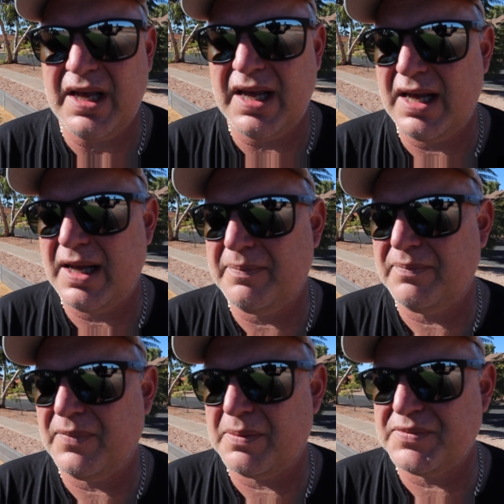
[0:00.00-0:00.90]

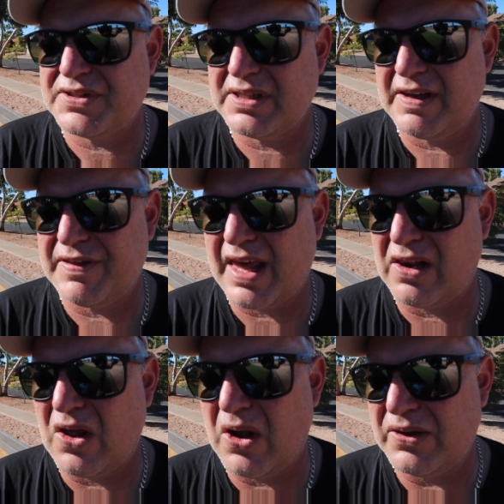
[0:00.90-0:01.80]
I'm just leaving that
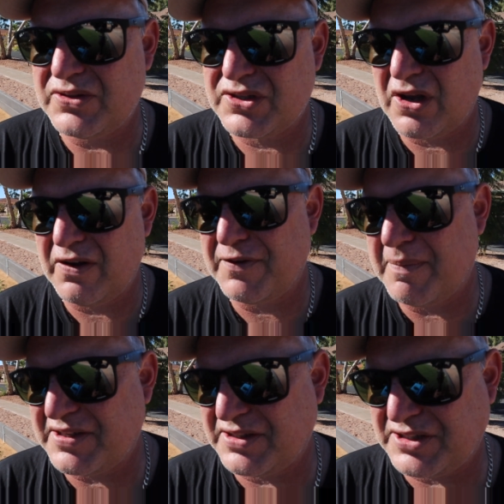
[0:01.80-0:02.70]
alone. So if you're
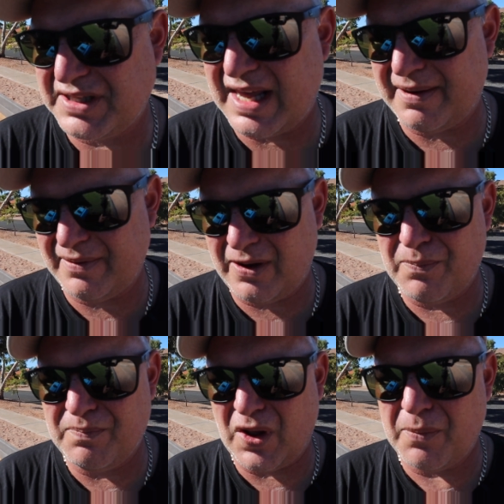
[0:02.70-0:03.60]
messaging that,
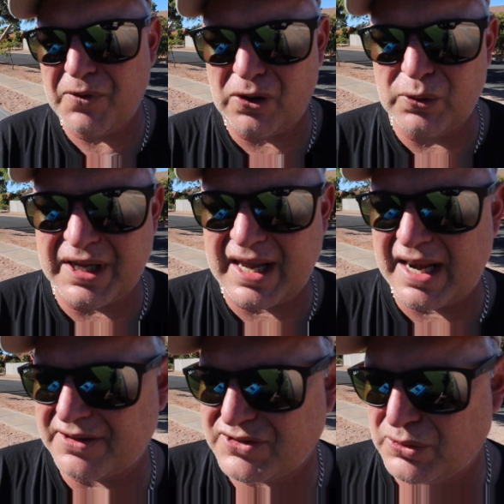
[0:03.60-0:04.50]
I'm not looking at
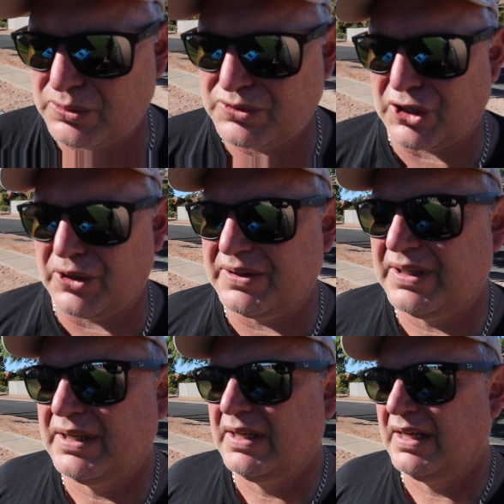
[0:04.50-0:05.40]
it till June.
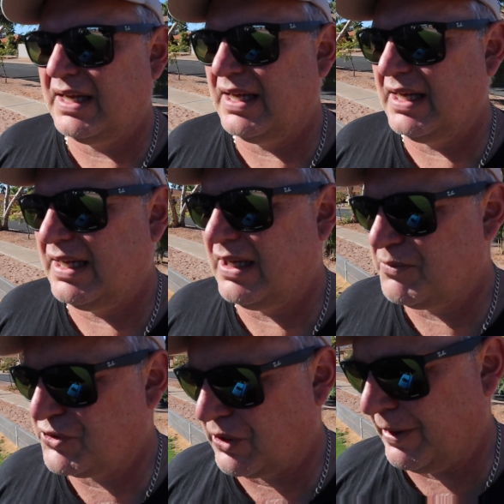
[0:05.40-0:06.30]

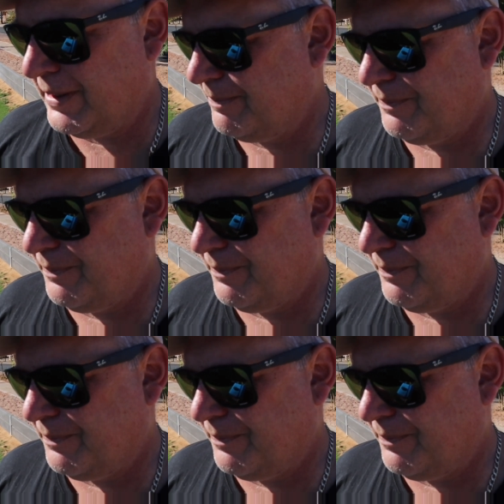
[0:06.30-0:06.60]
I'm sorry.